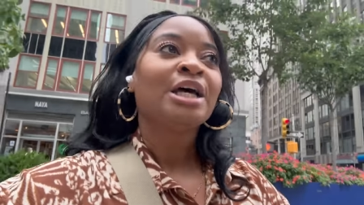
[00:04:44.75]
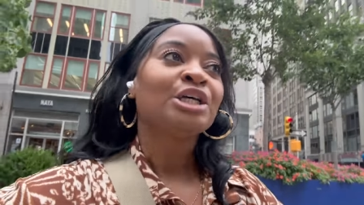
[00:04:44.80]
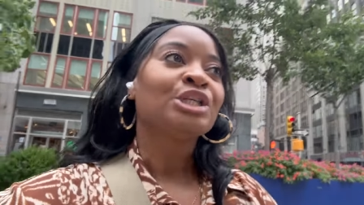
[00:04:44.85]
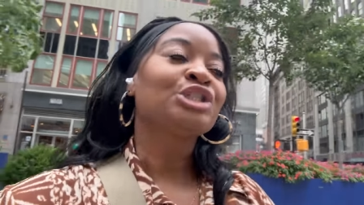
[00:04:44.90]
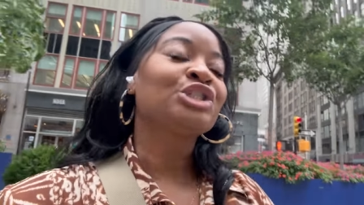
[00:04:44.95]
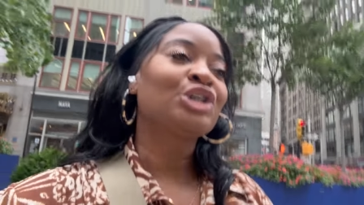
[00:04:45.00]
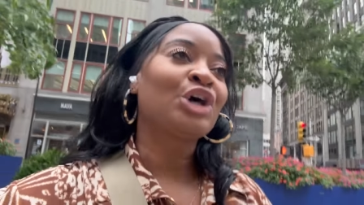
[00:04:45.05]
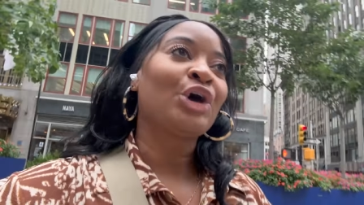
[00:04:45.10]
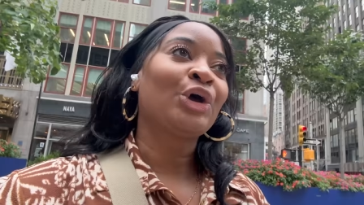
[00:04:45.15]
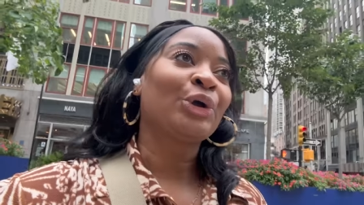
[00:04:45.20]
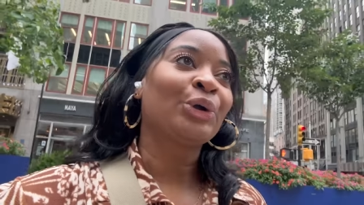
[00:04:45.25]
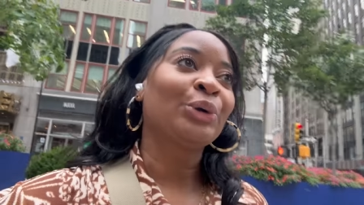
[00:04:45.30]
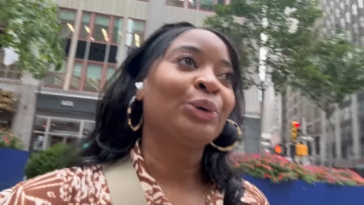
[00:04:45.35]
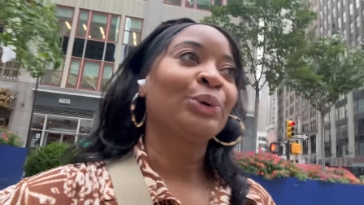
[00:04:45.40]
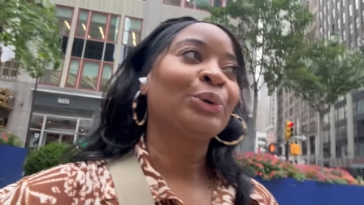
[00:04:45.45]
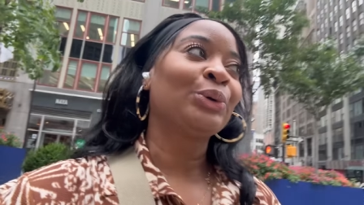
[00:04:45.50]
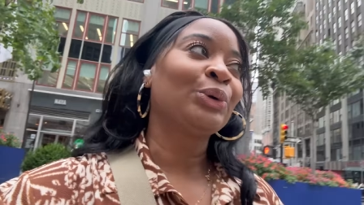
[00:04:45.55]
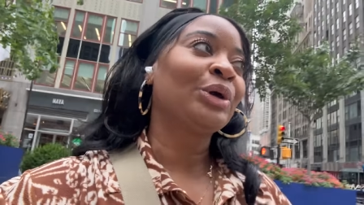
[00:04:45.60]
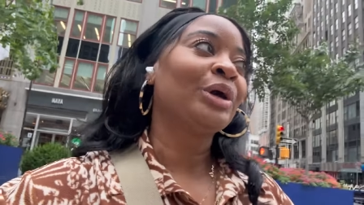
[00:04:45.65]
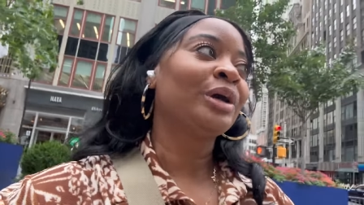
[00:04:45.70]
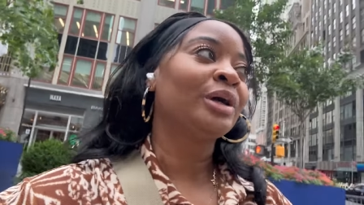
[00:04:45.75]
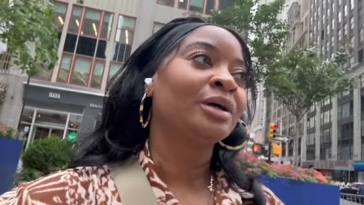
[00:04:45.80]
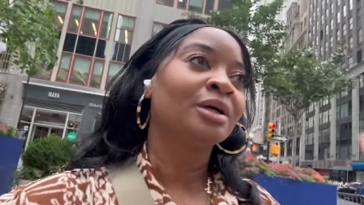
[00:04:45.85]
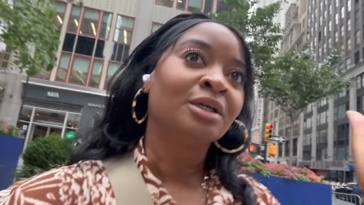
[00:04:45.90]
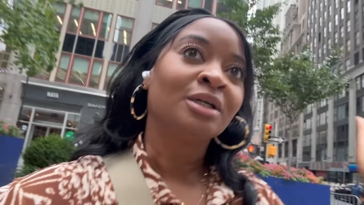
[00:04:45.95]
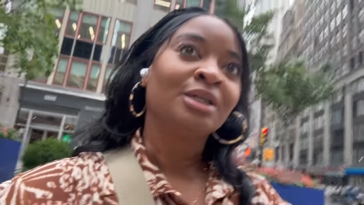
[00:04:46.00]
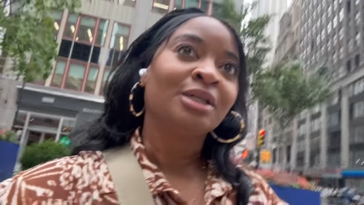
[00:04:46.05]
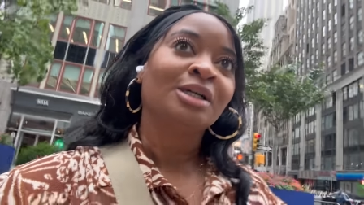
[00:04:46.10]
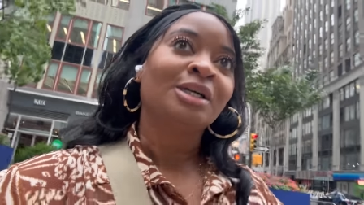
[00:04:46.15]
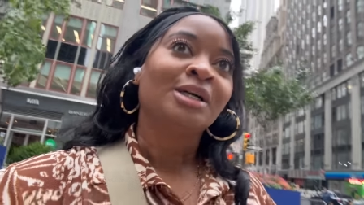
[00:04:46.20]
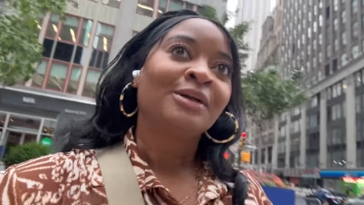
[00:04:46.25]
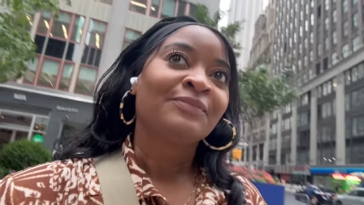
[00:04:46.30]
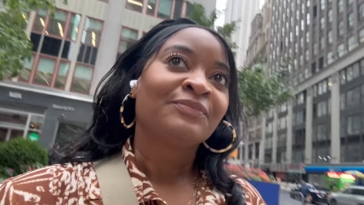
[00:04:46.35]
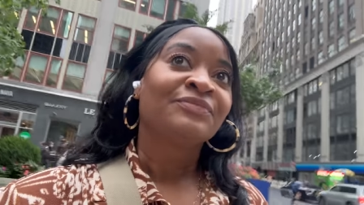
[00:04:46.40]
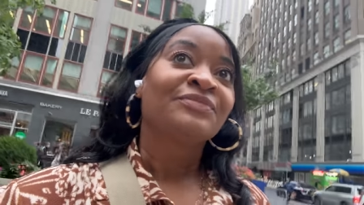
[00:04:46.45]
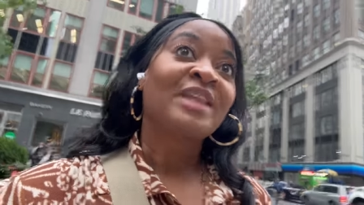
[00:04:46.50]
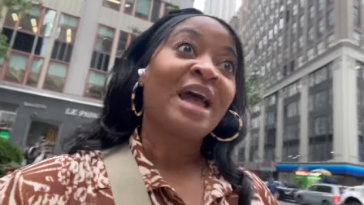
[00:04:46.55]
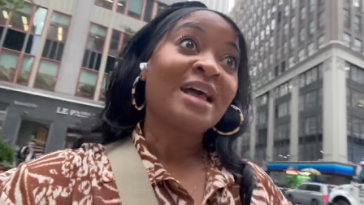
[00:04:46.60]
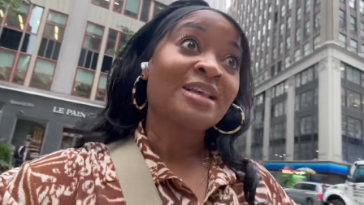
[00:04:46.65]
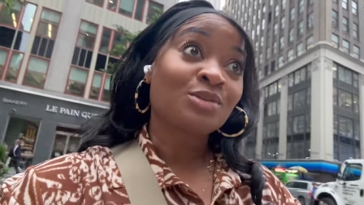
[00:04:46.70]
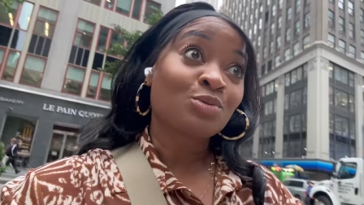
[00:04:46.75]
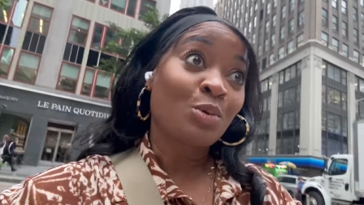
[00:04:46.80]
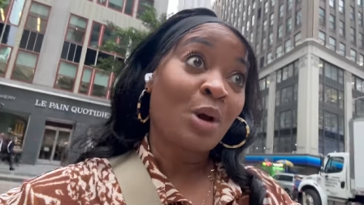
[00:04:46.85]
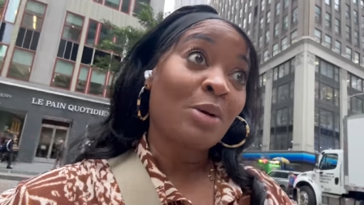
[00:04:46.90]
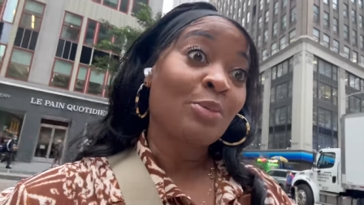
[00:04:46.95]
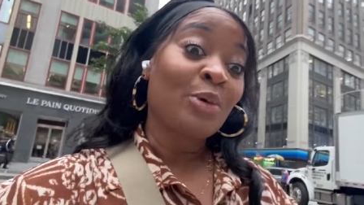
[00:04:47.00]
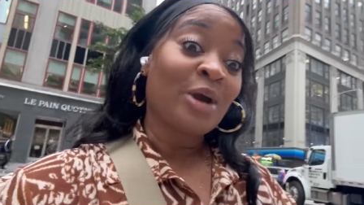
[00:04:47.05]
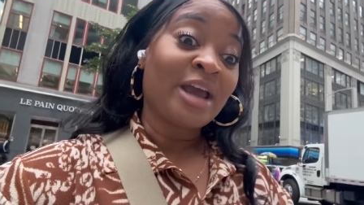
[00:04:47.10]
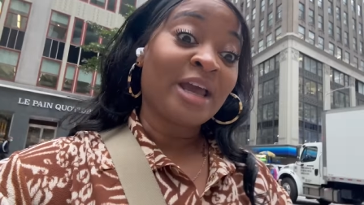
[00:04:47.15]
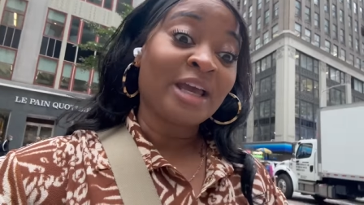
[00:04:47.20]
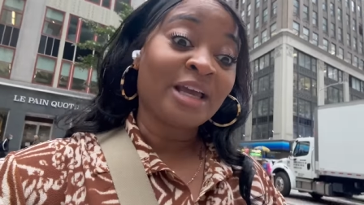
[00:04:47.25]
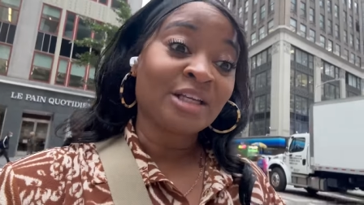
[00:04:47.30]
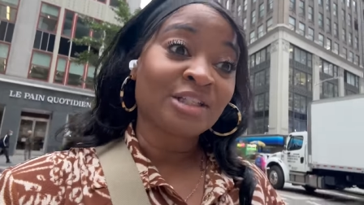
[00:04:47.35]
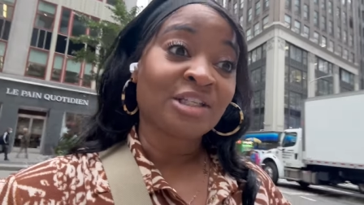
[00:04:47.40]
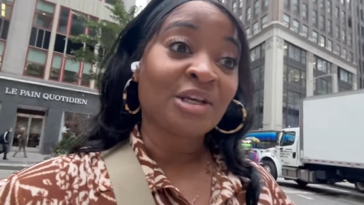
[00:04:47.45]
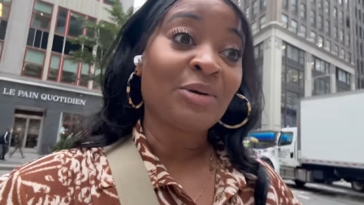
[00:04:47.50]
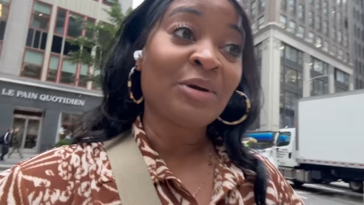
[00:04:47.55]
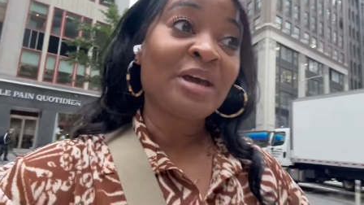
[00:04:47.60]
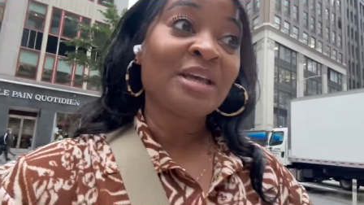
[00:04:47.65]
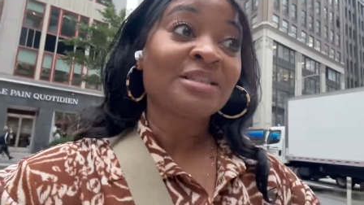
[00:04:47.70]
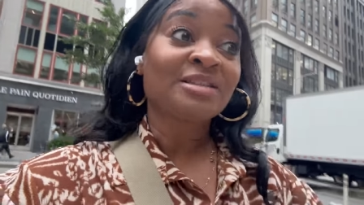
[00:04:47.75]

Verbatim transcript: So that's one way I could do it.